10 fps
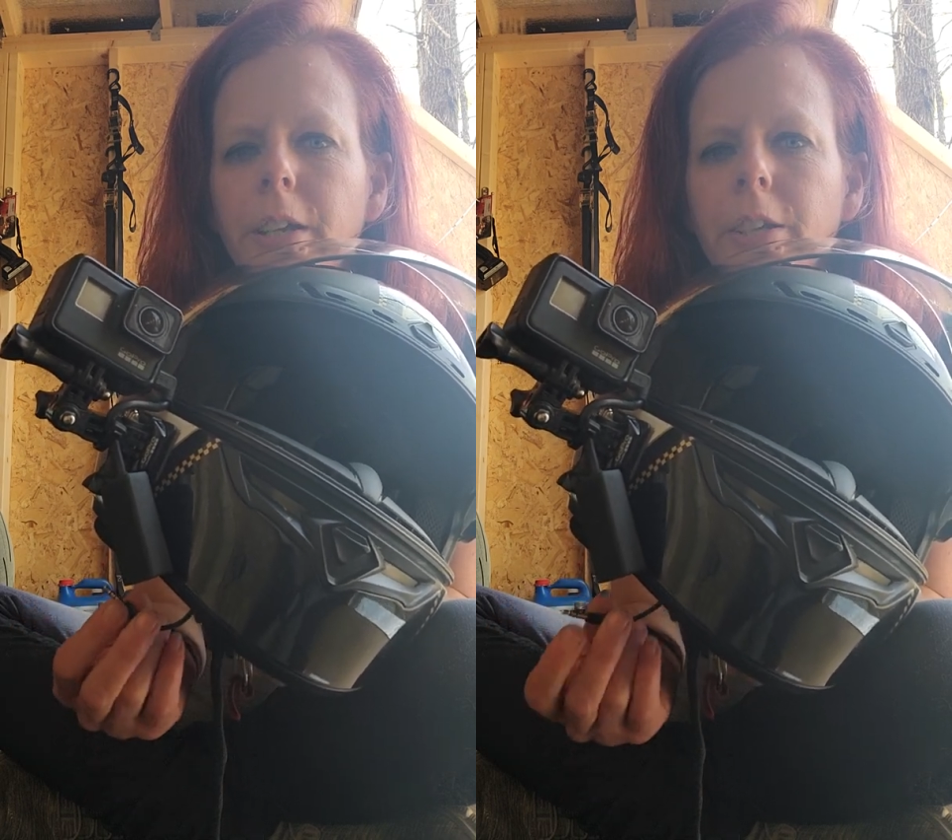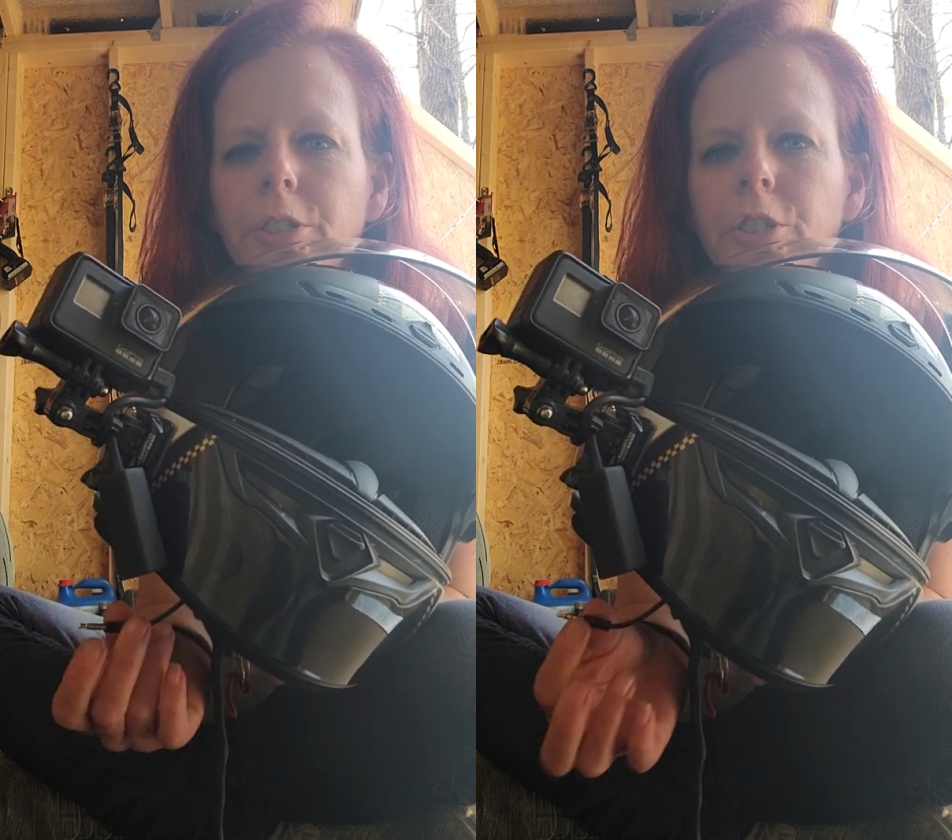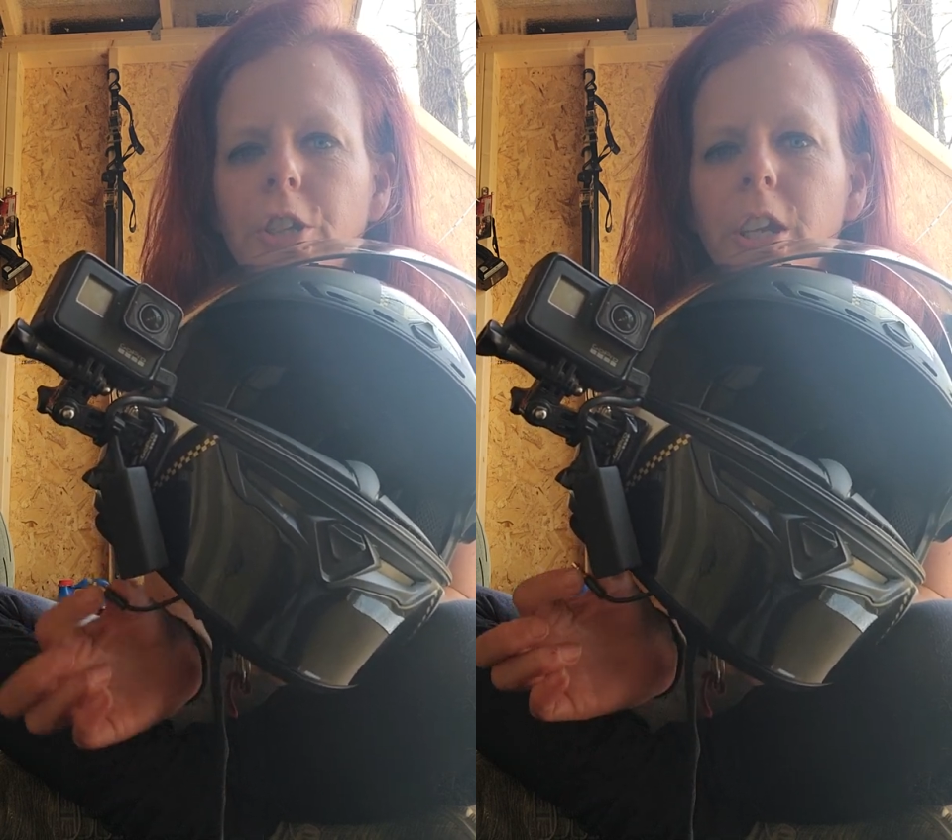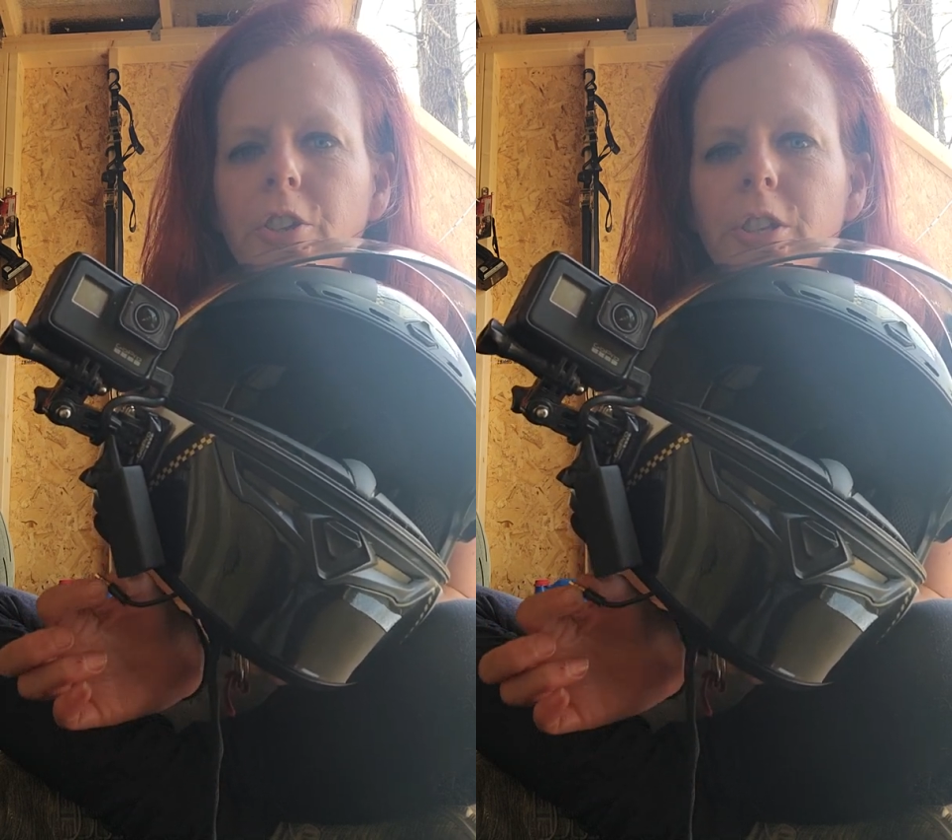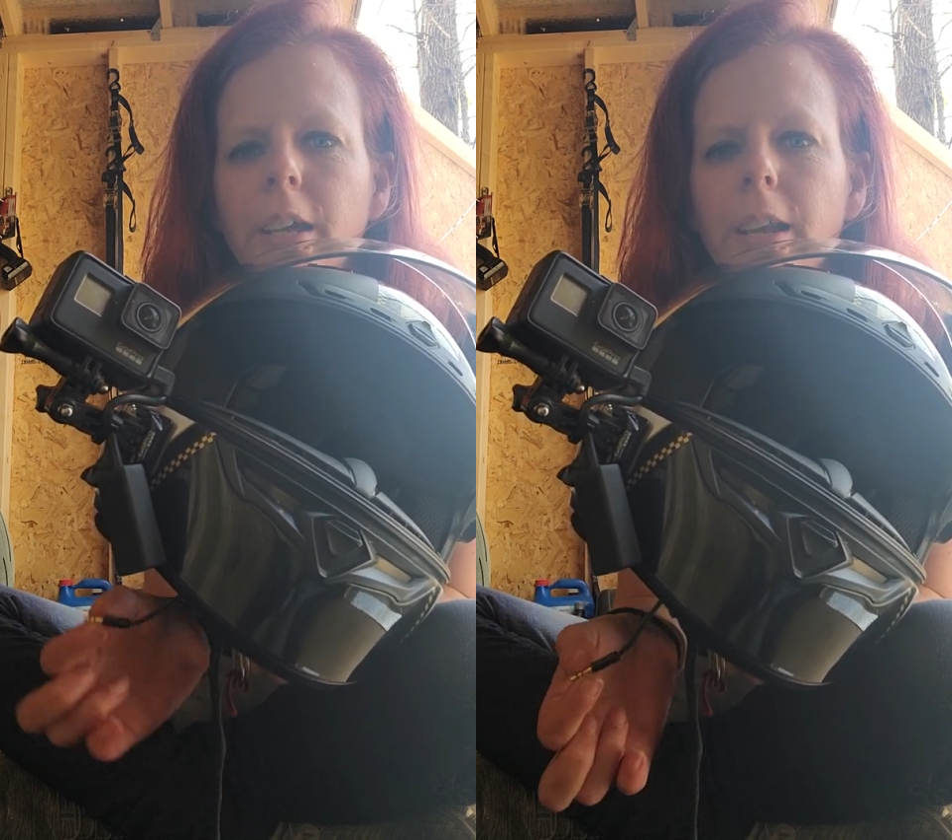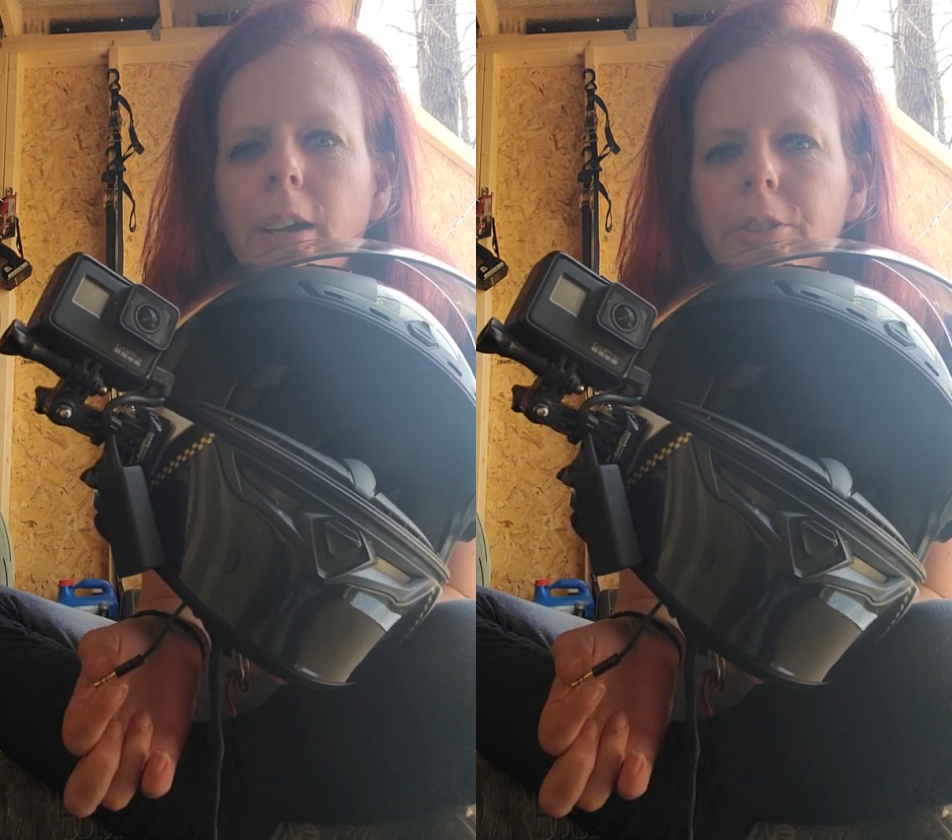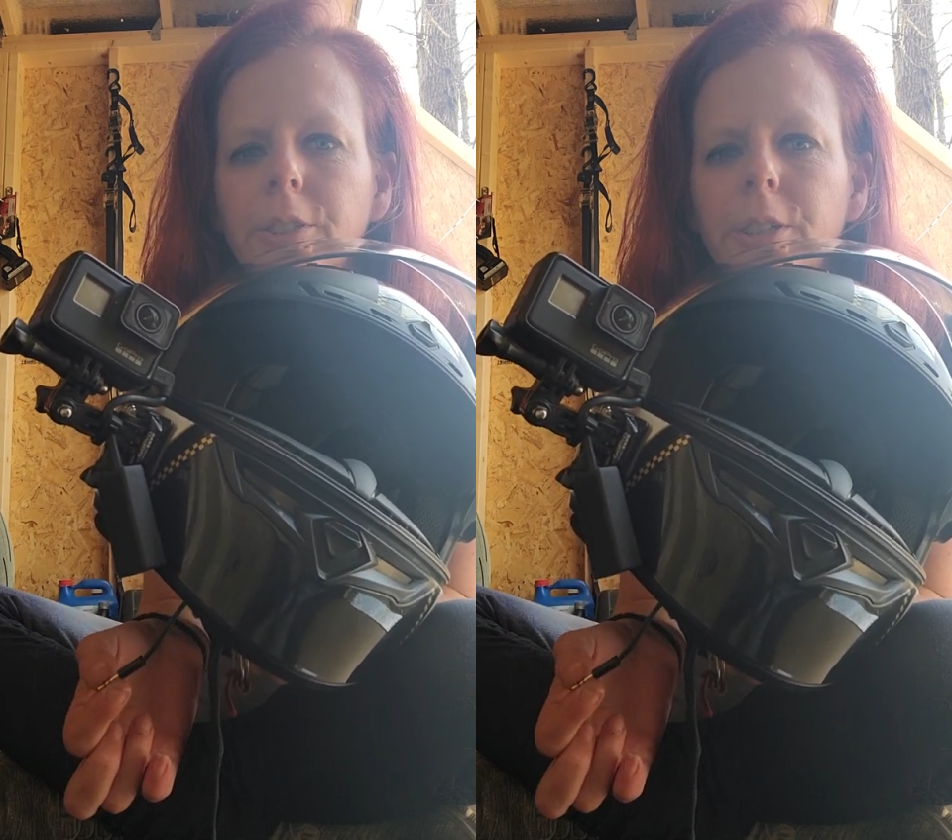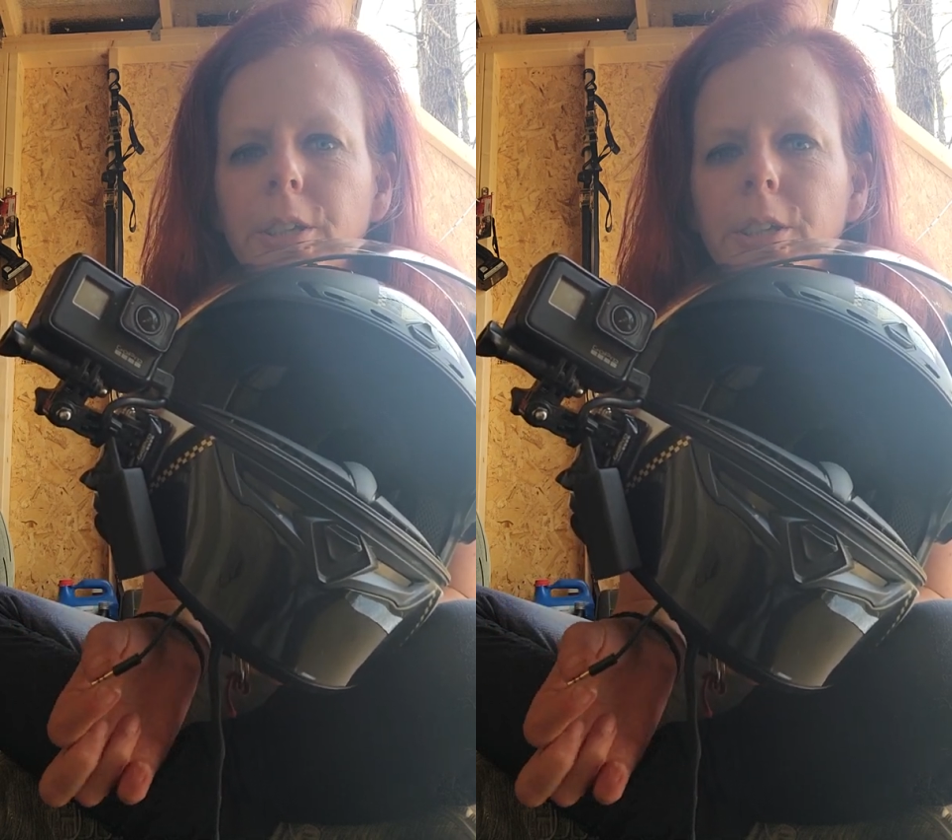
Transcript: actually change that out.